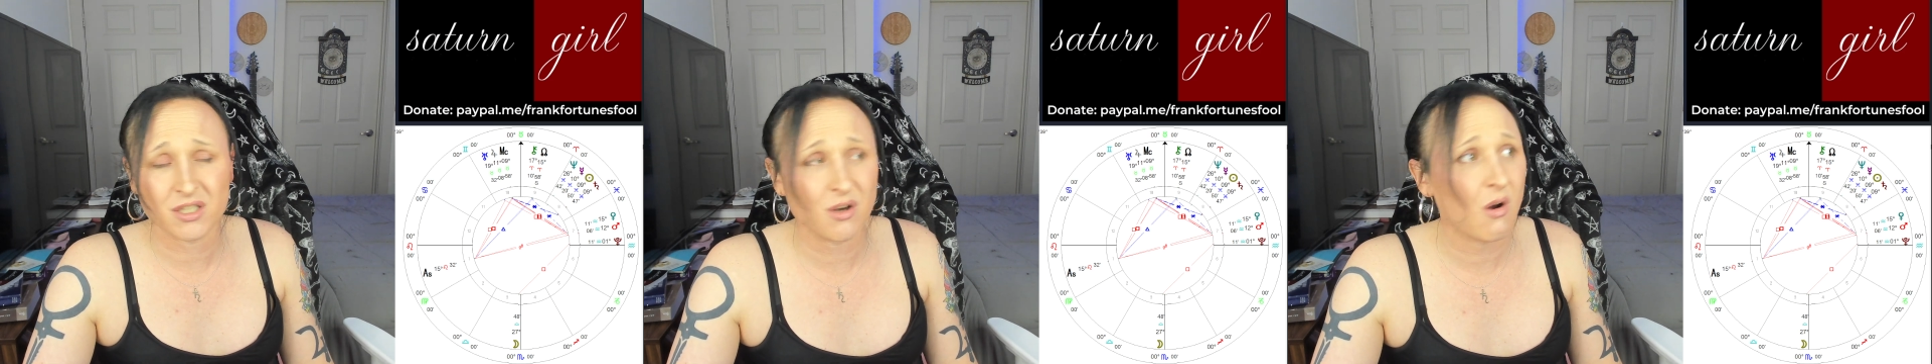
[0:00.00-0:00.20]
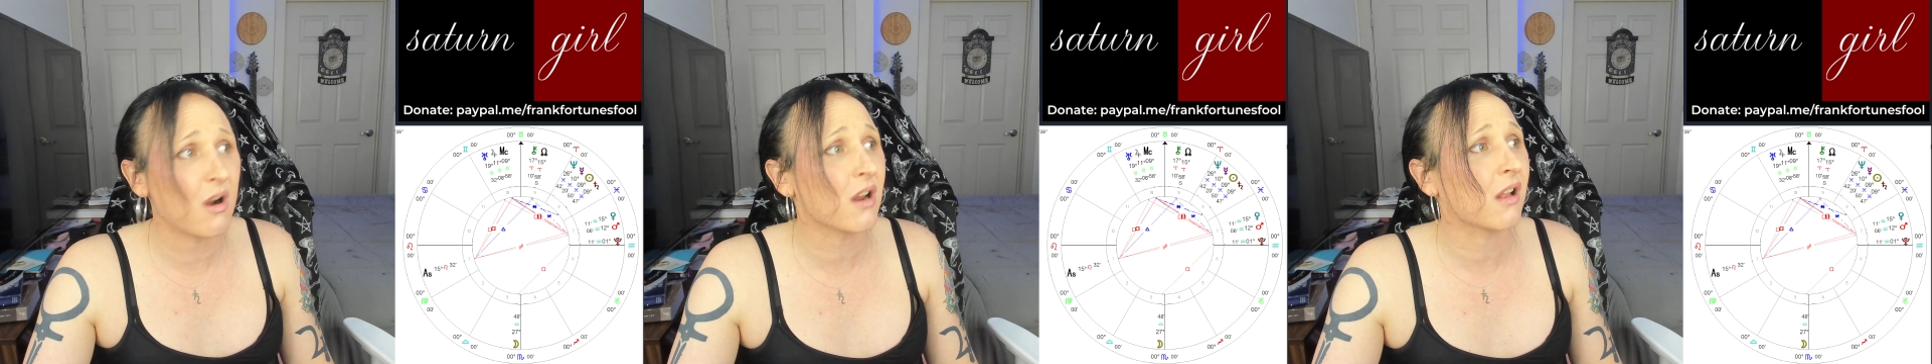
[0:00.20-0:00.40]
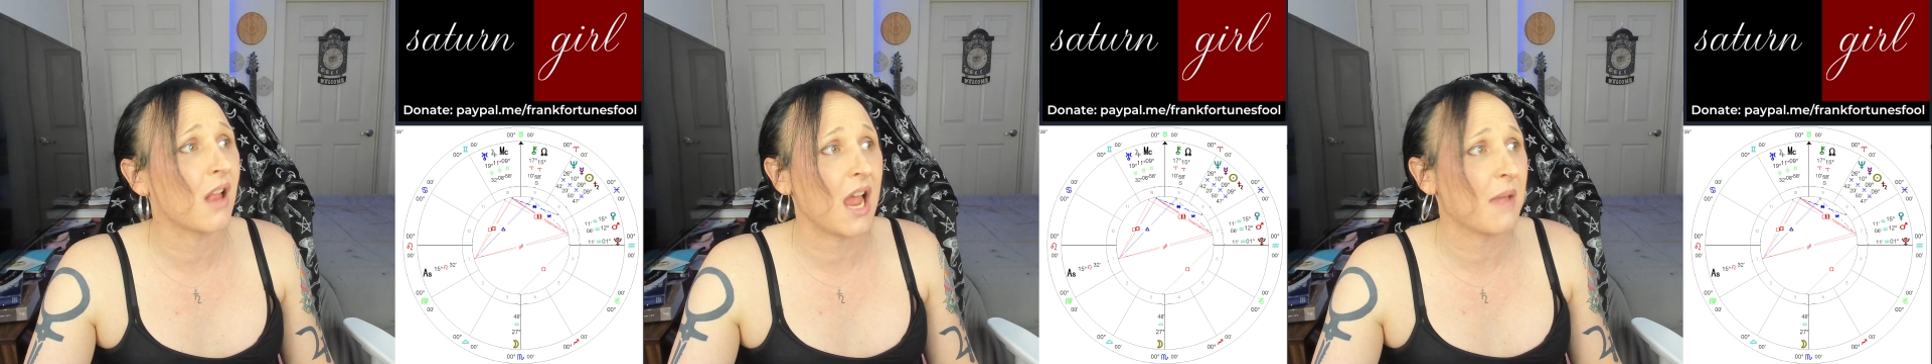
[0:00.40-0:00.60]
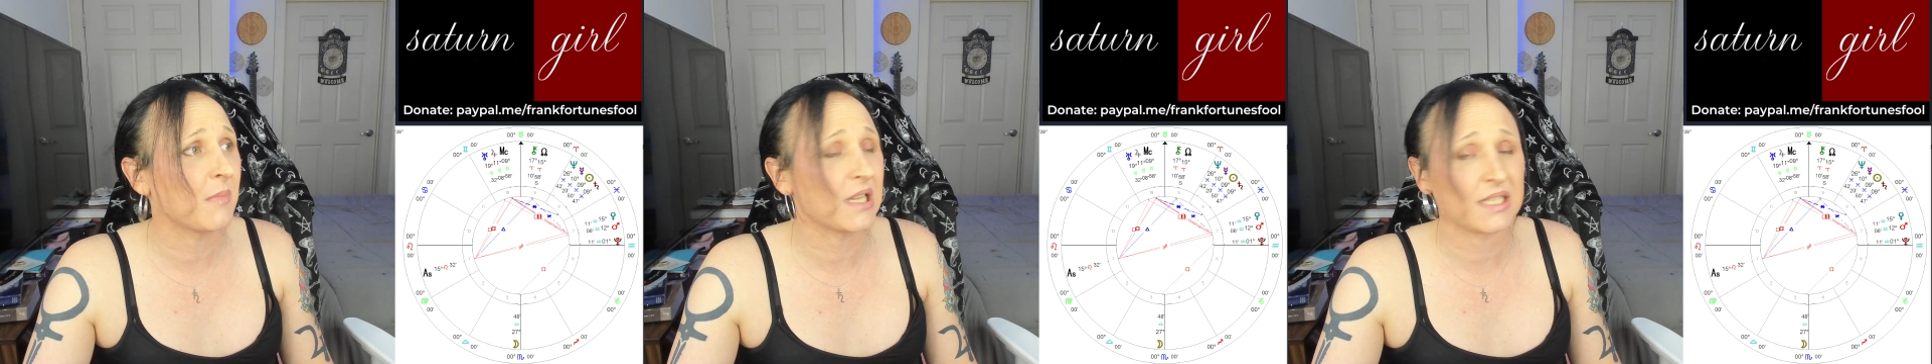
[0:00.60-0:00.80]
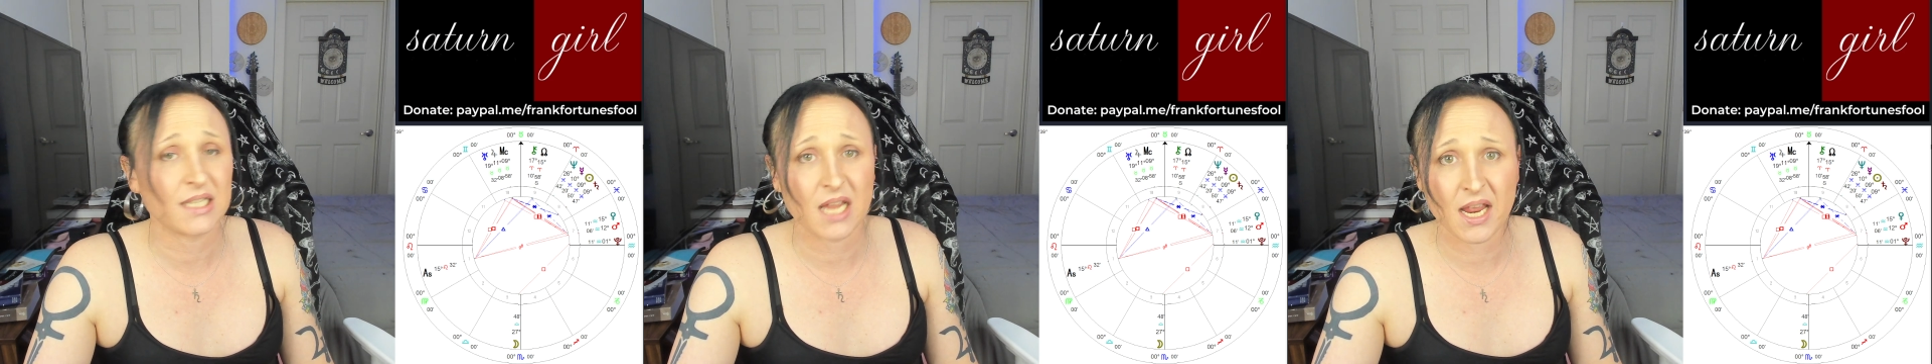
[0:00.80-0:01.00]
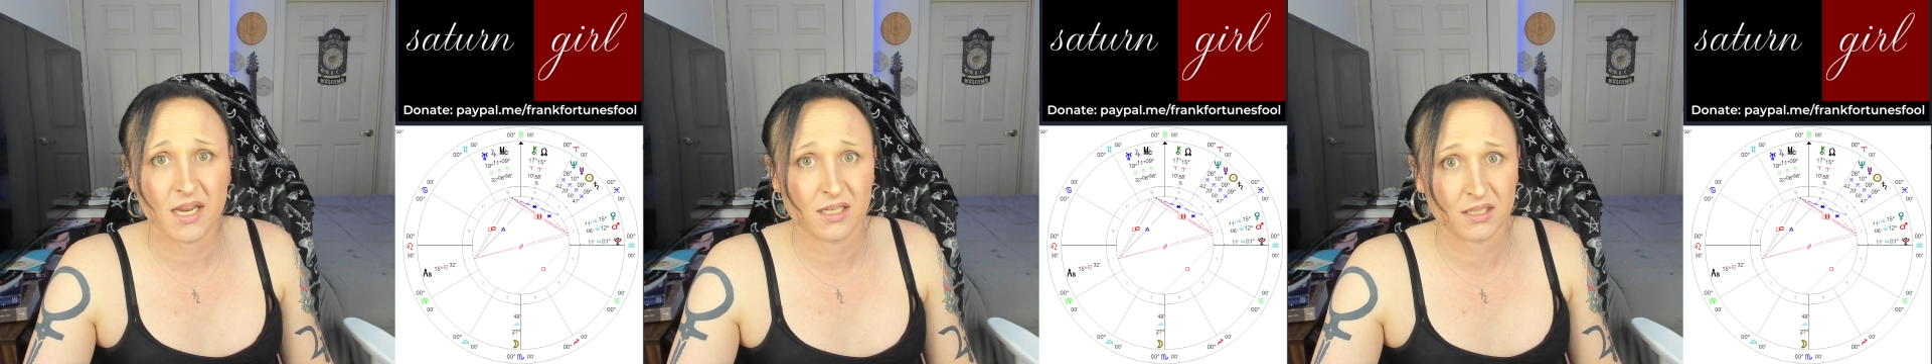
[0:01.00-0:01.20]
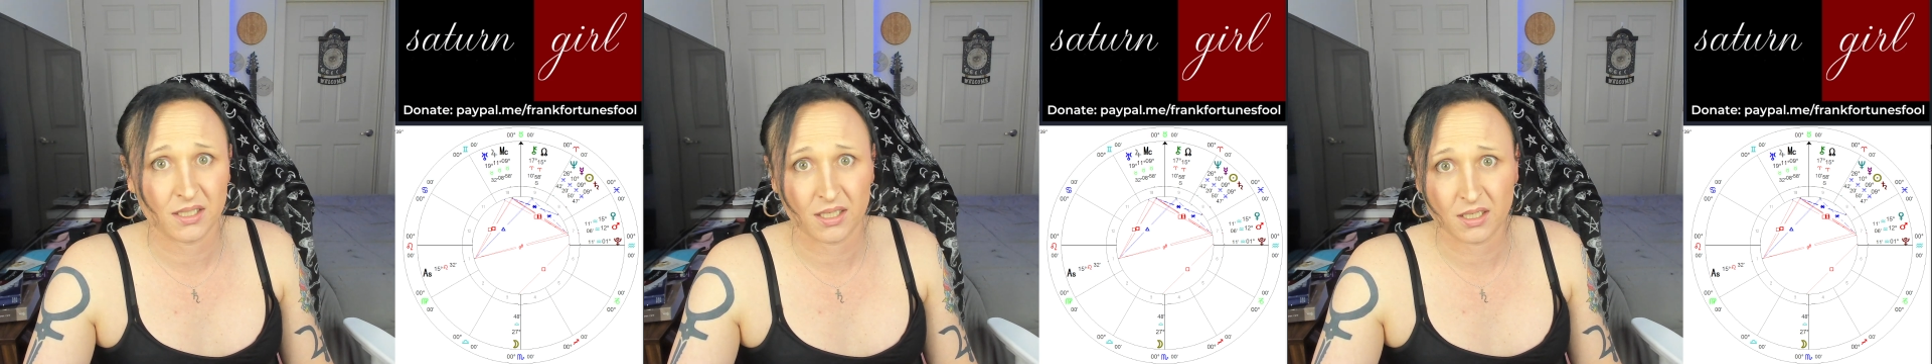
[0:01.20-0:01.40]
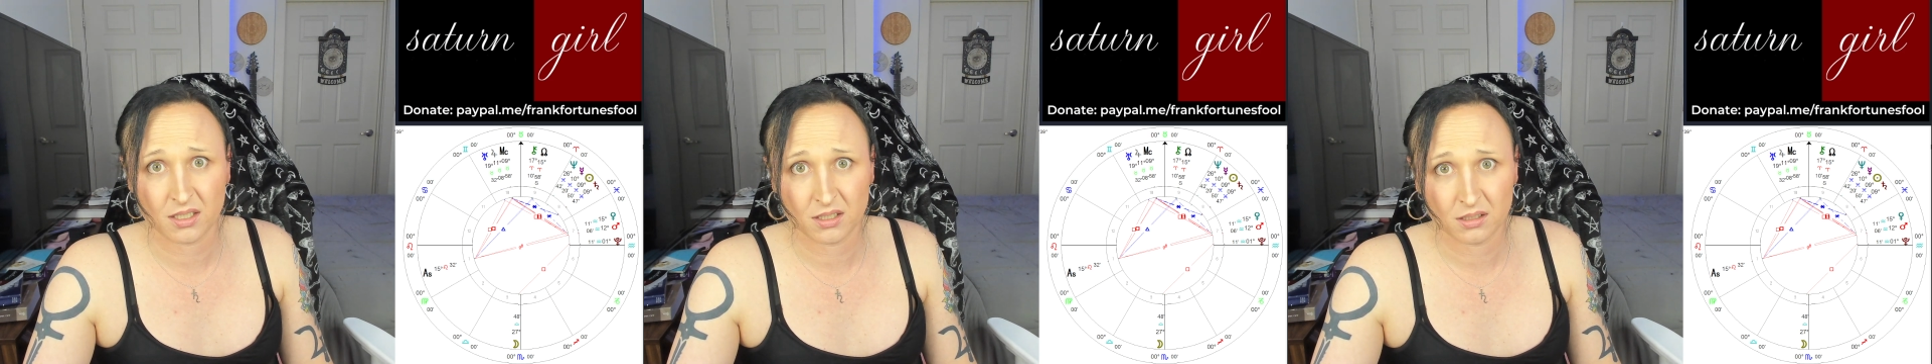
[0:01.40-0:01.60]
nor climate
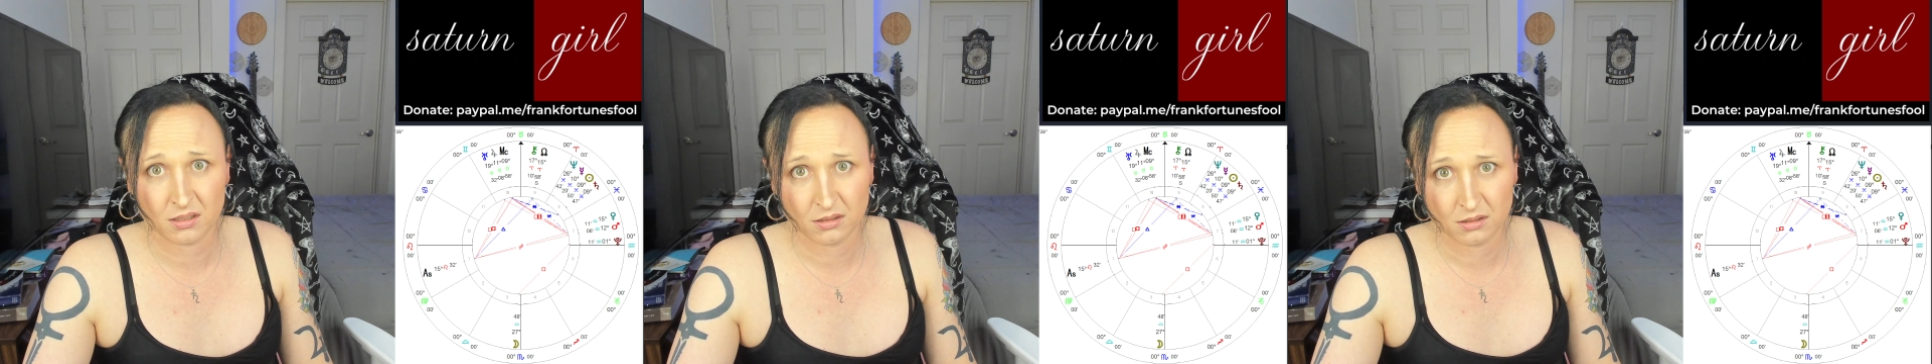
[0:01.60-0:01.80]
scientists.